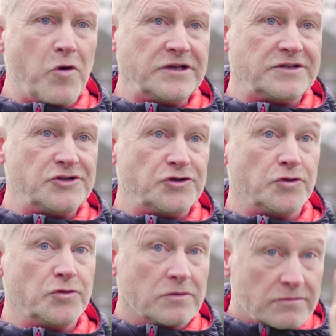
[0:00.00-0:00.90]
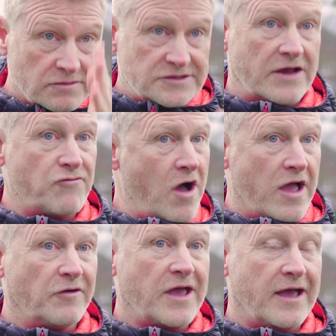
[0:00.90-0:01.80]
point did you say, right,
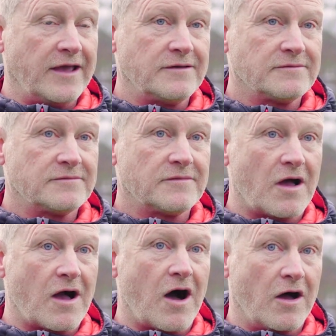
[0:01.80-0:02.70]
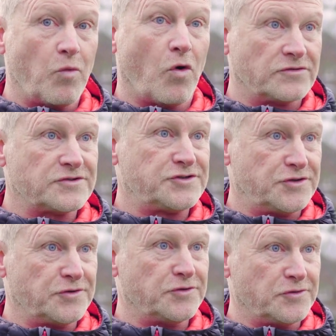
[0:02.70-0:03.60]
okay, I want
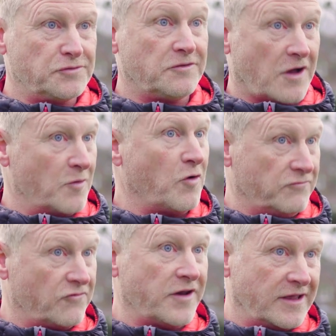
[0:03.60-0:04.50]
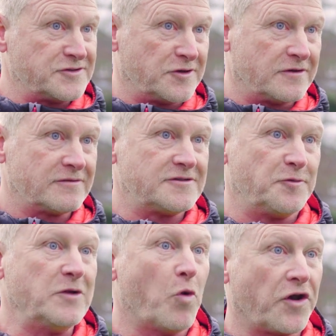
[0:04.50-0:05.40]
running to
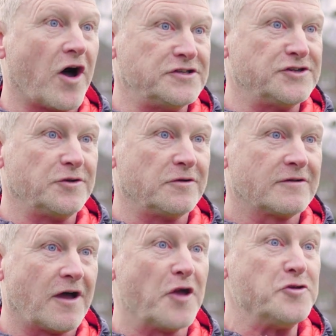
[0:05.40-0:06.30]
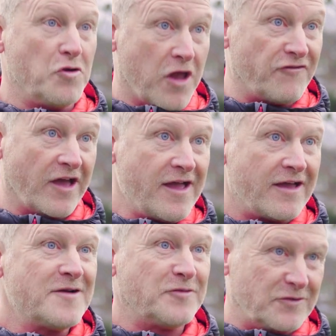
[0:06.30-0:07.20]
be what I do? I know you love it,
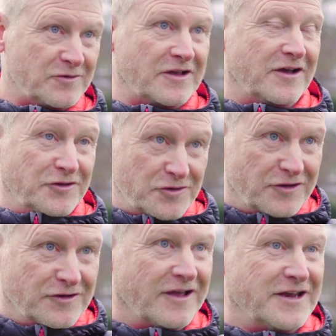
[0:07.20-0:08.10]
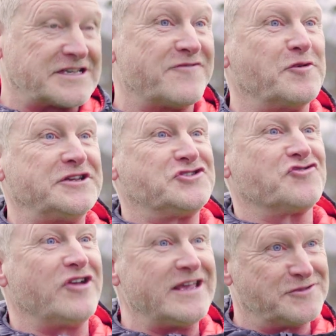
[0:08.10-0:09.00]
but and it's everybody's
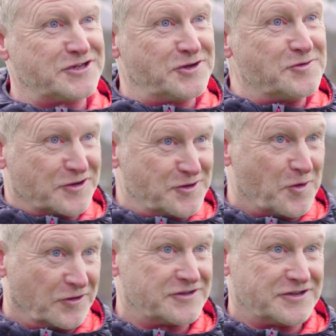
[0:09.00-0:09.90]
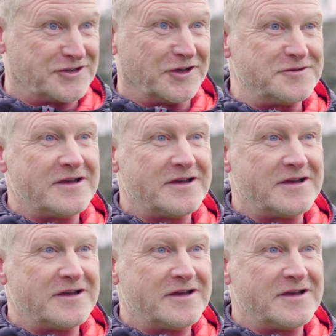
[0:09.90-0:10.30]
dream to do what you want to do.